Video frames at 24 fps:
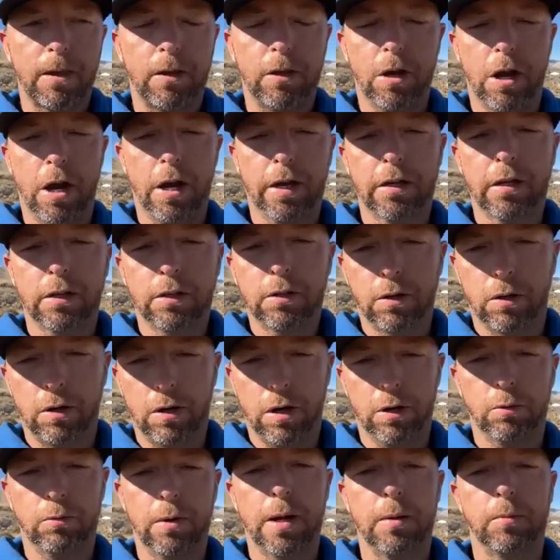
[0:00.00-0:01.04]
I could go
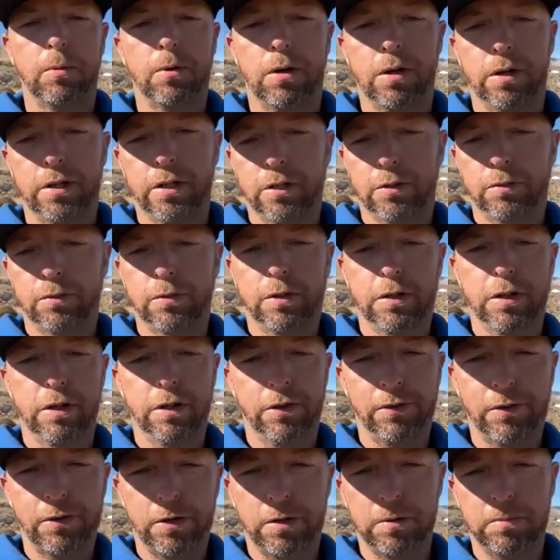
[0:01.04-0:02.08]
on and ramble on here for another
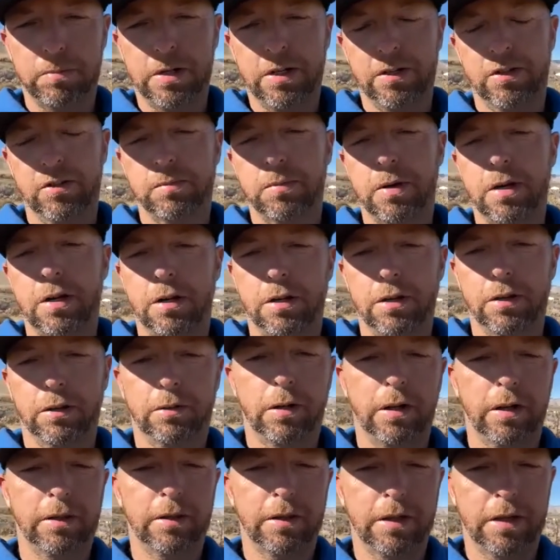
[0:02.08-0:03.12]
30 minutes about all the
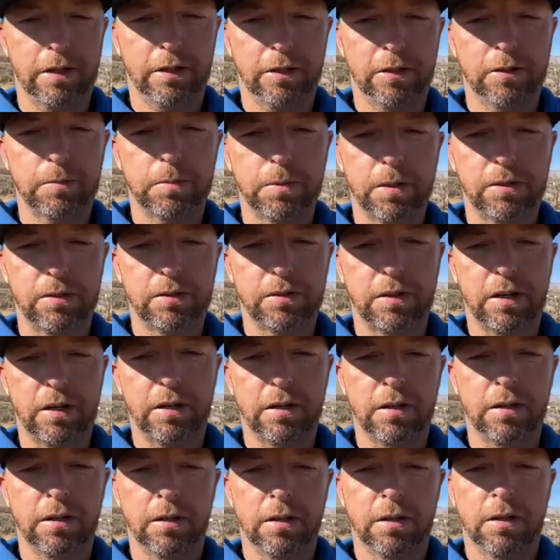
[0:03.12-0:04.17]
great things, but
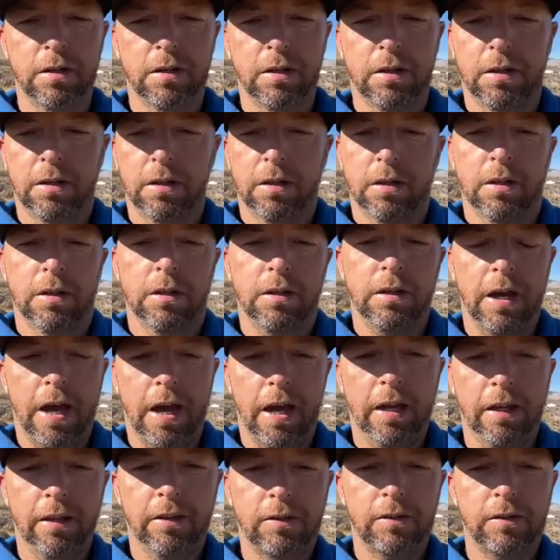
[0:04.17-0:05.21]

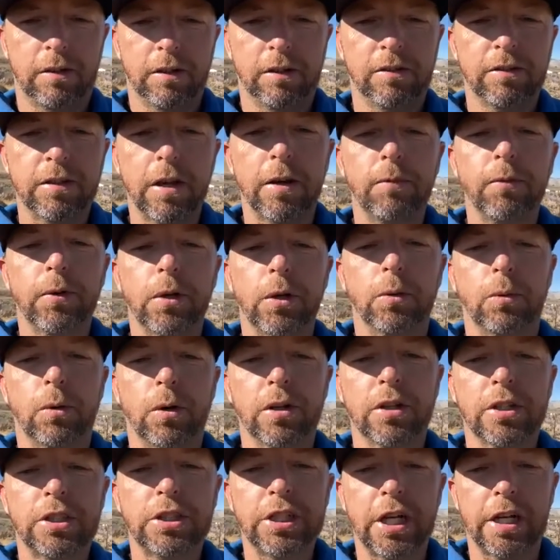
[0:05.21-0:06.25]
yeah, it's definitely
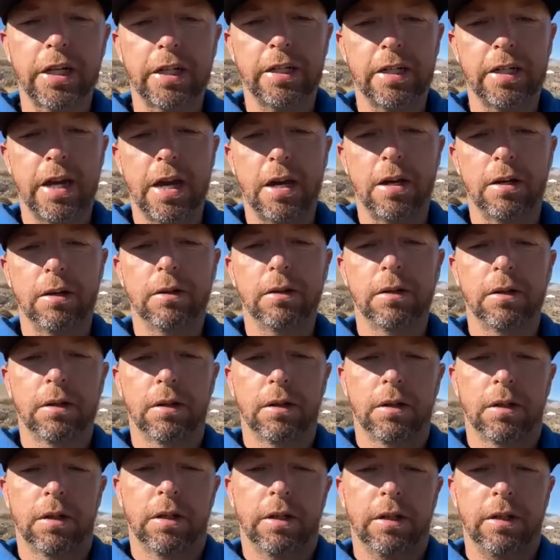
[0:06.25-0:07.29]
worth checking out.
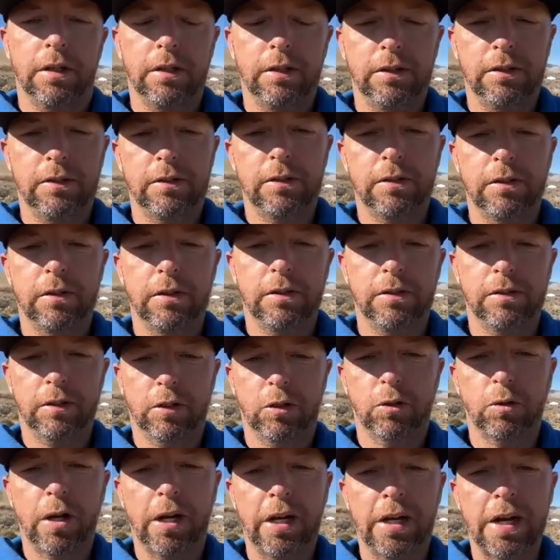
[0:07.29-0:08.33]
He's a
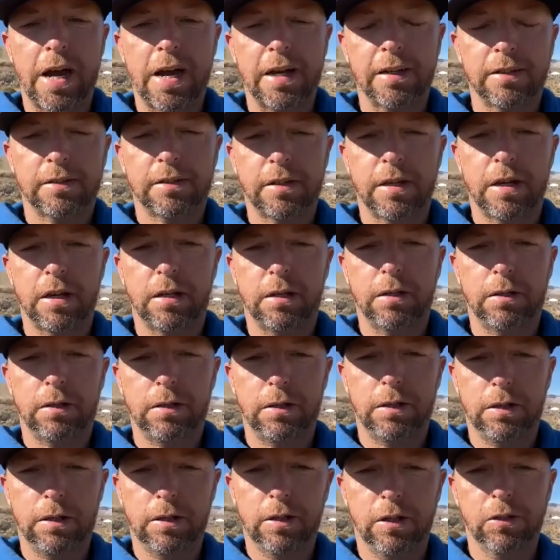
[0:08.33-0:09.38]
great asset.
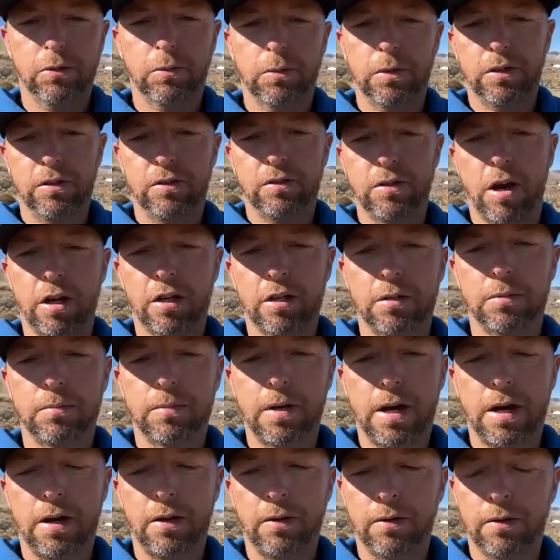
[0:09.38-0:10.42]
He knows what he's talking
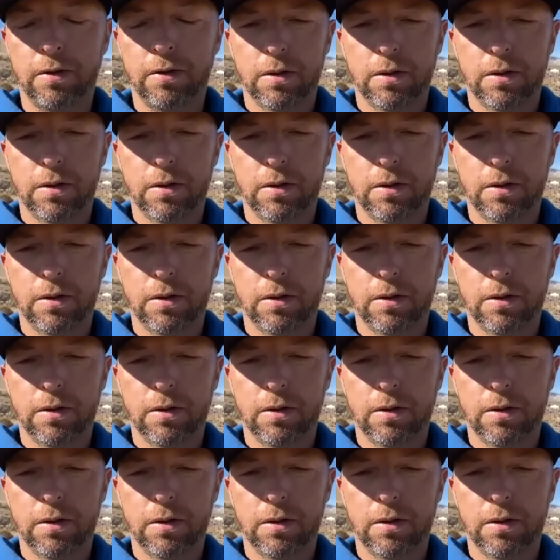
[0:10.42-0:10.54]
about.